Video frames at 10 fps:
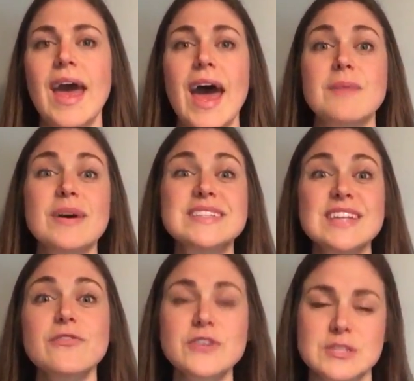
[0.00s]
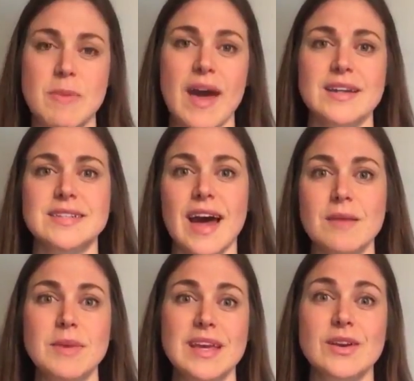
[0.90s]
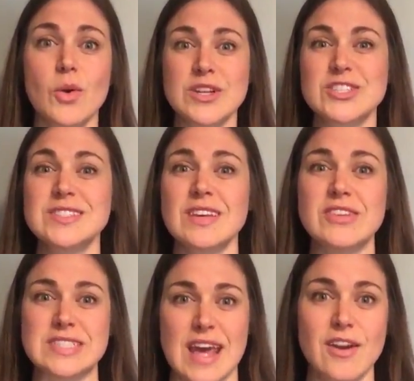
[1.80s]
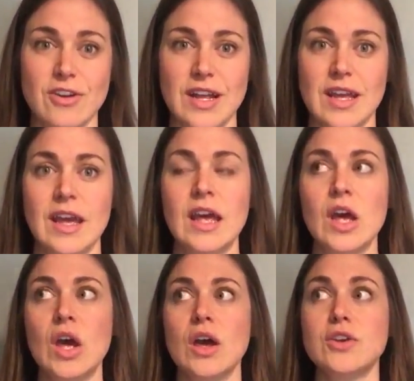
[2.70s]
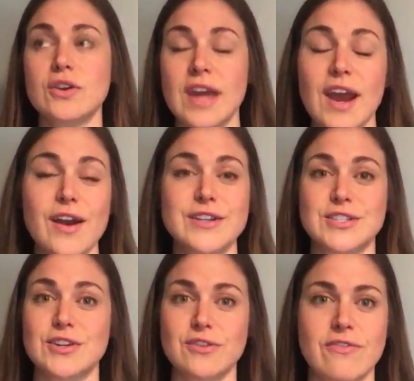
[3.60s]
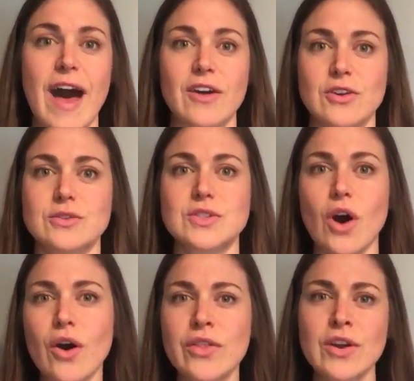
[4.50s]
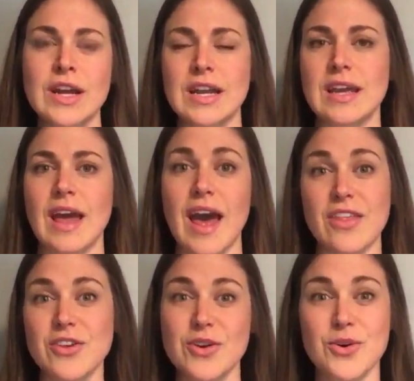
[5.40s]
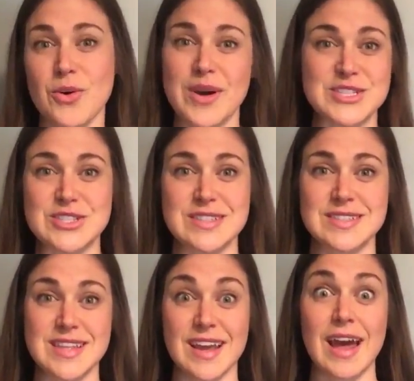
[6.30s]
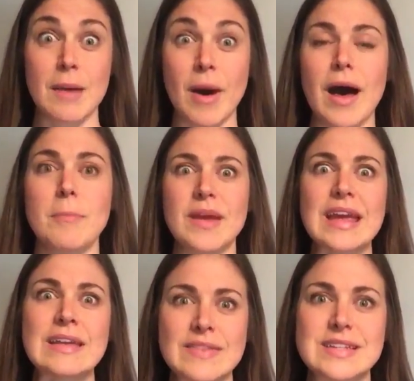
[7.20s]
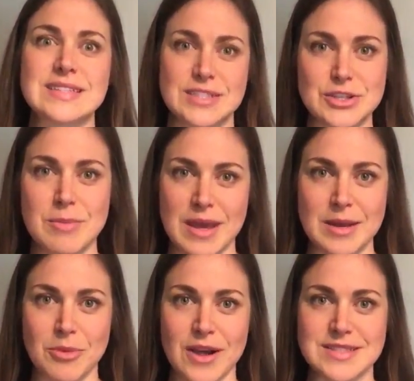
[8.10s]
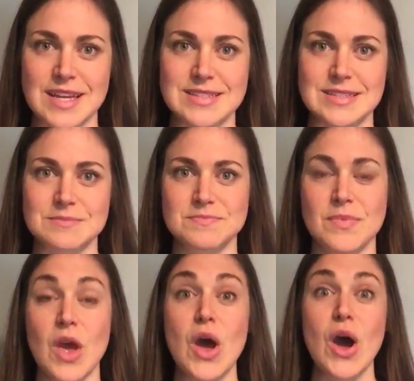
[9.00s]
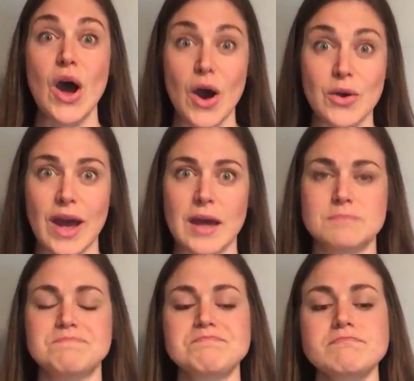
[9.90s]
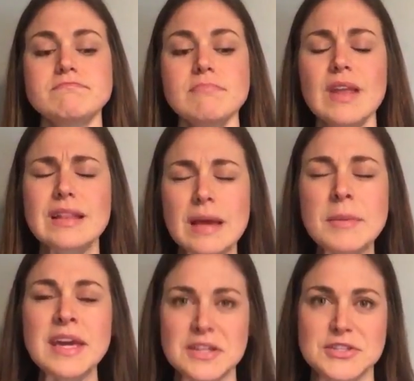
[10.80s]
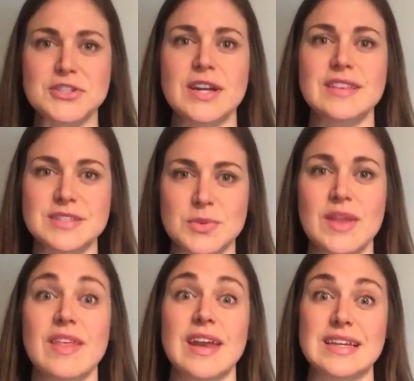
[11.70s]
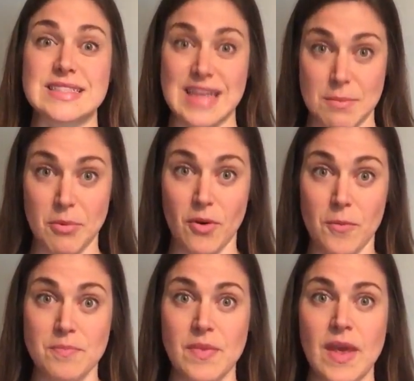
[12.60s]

And by self-respect, I mean questions of integrity, your character, your values. Are there any ethical questions that come up in the decision-making process? Okay, let me illustrate this with an example.